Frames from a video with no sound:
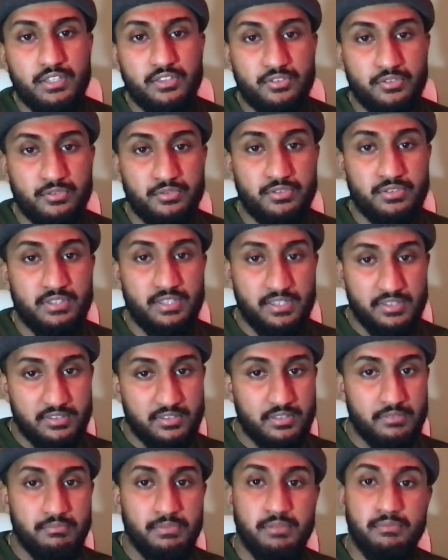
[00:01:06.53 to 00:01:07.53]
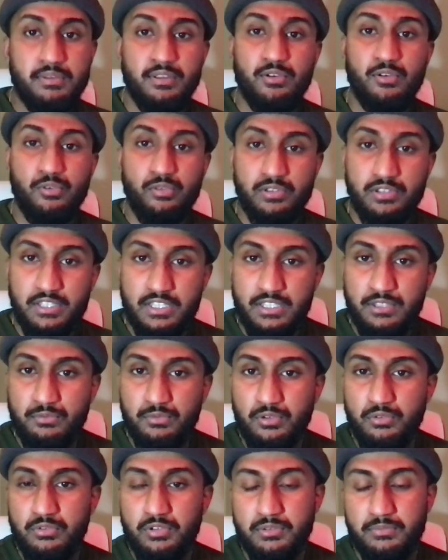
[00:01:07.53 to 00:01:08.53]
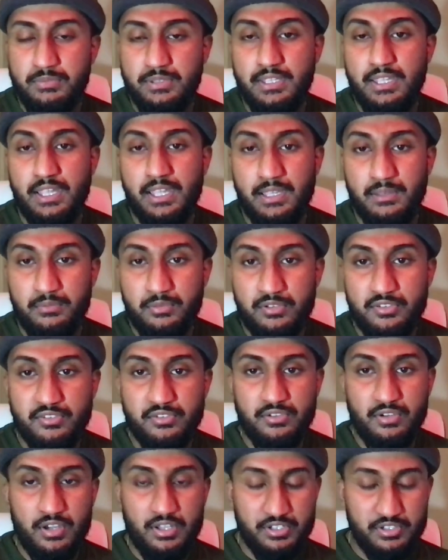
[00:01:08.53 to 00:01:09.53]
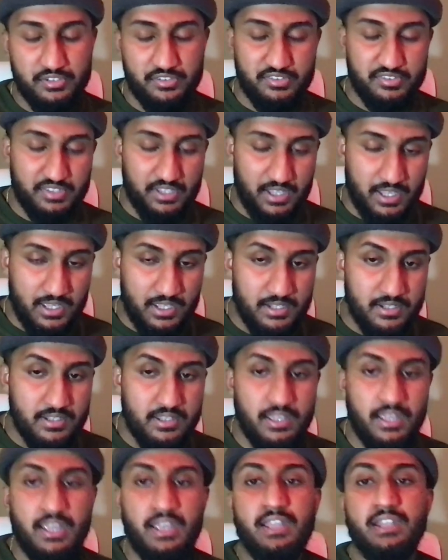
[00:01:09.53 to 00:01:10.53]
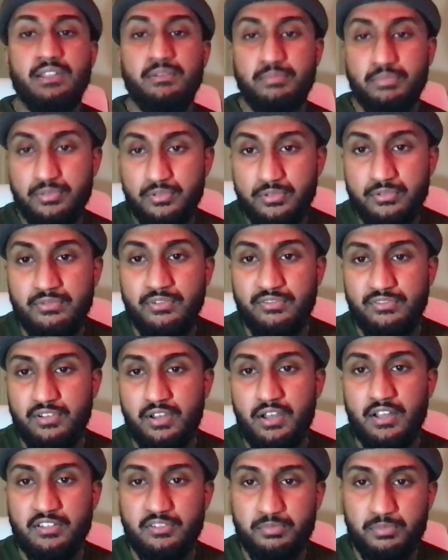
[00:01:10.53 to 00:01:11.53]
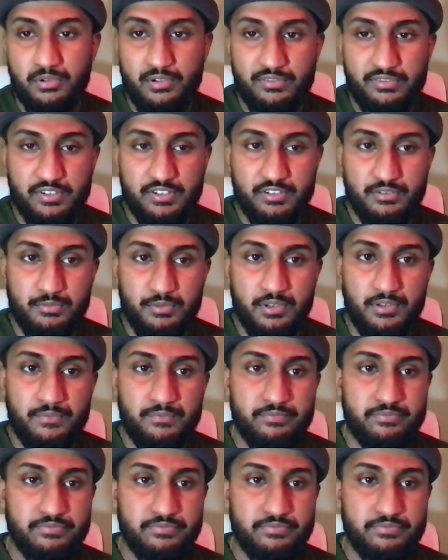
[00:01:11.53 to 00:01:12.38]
Through this commitment only will we be able to understand and approve of God's perfect will.